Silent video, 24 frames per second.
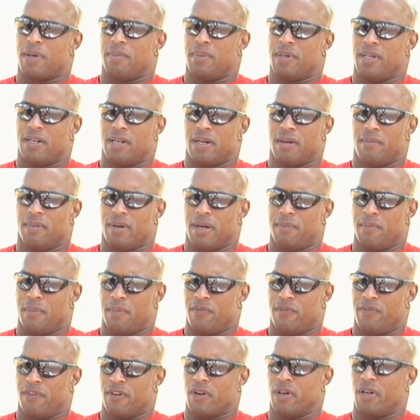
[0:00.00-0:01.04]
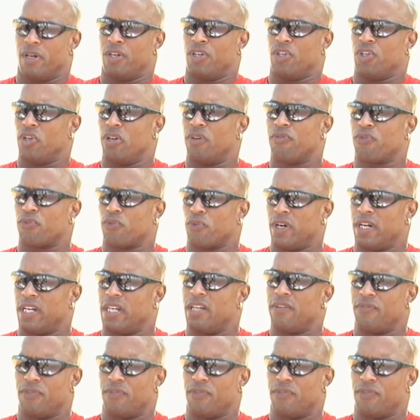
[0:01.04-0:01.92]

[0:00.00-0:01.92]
I mean, I'm a very good friend.